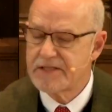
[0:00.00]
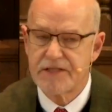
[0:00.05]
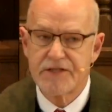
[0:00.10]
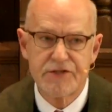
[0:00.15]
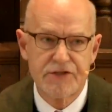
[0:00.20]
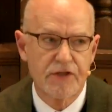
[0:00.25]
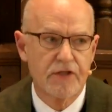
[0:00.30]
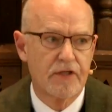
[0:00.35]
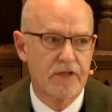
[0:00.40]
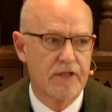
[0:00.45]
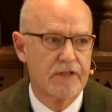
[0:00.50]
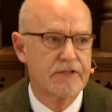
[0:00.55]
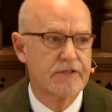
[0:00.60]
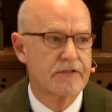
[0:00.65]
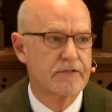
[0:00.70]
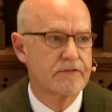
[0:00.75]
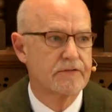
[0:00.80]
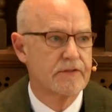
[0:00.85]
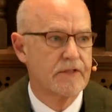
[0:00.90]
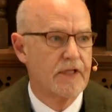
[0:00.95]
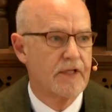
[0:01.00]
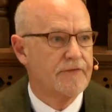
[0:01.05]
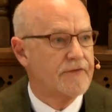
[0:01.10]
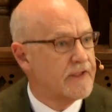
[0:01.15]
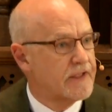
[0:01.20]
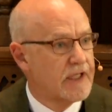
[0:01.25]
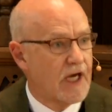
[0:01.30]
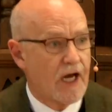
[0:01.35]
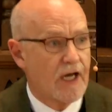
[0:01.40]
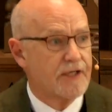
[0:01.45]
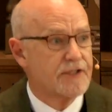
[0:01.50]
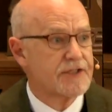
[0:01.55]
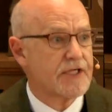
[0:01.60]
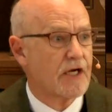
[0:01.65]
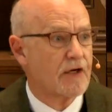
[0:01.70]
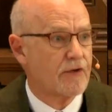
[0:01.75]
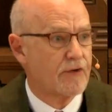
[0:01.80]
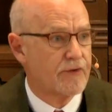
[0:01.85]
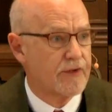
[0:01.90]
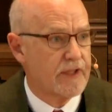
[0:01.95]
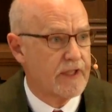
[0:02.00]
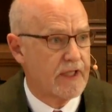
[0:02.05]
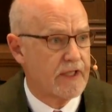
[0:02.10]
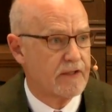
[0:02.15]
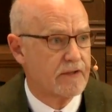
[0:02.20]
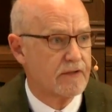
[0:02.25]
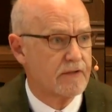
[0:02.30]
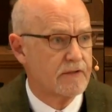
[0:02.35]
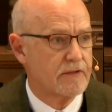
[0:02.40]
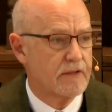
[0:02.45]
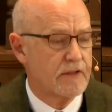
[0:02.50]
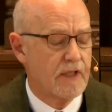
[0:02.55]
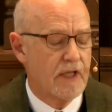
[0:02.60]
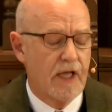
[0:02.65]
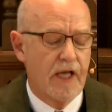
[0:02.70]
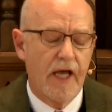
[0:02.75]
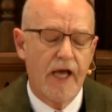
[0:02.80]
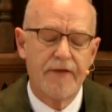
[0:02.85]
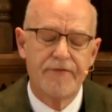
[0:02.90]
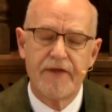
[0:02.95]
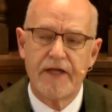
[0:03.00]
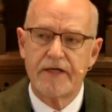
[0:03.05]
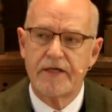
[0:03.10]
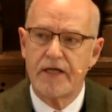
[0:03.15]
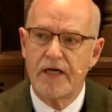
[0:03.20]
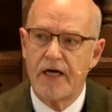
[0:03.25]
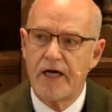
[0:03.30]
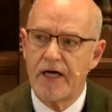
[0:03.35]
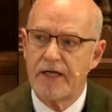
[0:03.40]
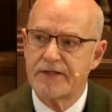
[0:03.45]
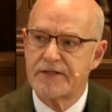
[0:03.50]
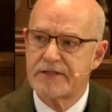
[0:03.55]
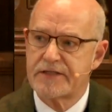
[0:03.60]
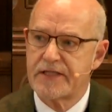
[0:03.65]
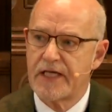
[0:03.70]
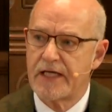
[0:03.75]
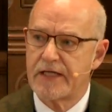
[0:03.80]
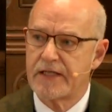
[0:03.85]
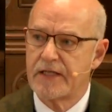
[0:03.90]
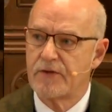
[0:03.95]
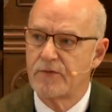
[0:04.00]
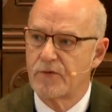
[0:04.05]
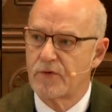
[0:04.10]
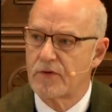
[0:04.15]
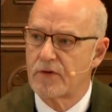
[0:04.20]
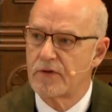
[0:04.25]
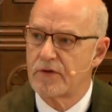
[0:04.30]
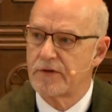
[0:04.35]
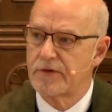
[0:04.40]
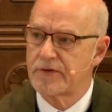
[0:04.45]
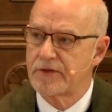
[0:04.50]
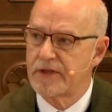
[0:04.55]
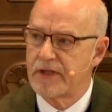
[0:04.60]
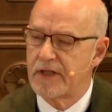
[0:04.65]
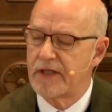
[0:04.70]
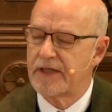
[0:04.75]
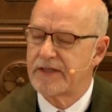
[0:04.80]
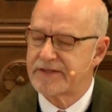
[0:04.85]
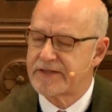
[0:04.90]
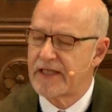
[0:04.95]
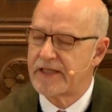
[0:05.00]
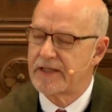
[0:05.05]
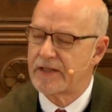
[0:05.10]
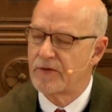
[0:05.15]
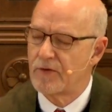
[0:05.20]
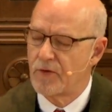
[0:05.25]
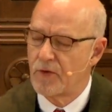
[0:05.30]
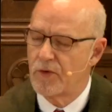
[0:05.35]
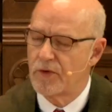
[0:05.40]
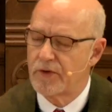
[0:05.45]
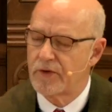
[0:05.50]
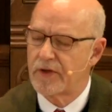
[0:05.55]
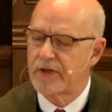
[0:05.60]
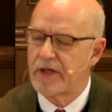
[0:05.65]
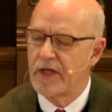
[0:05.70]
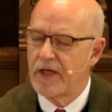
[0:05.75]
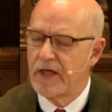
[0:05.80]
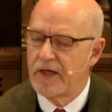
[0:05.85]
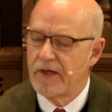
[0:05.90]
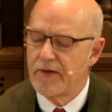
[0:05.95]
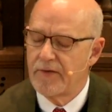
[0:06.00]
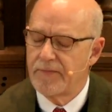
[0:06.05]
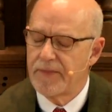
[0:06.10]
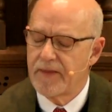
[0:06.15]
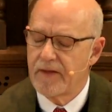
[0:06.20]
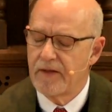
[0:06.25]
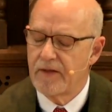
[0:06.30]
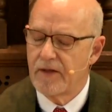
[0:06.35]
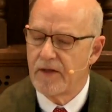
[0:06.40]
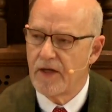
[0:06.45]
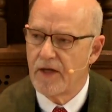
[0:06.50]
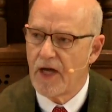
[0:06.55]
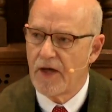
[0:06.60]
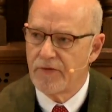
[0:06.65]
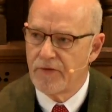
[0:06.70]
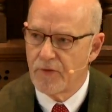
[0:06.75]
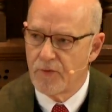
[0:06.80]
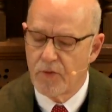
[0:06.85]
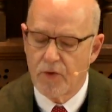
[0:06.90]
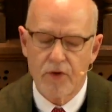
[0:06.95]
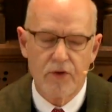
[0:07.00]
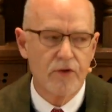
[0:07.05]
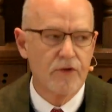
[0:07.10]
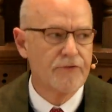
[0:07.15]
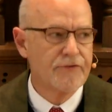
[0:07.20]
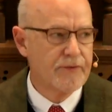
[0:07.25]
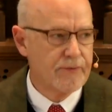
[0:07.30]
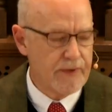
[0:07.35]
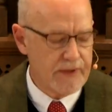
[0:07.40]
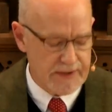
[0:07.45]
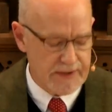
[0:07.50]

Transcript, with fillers: in charge, that God is our creator, and that God set in, world, set in order the world that we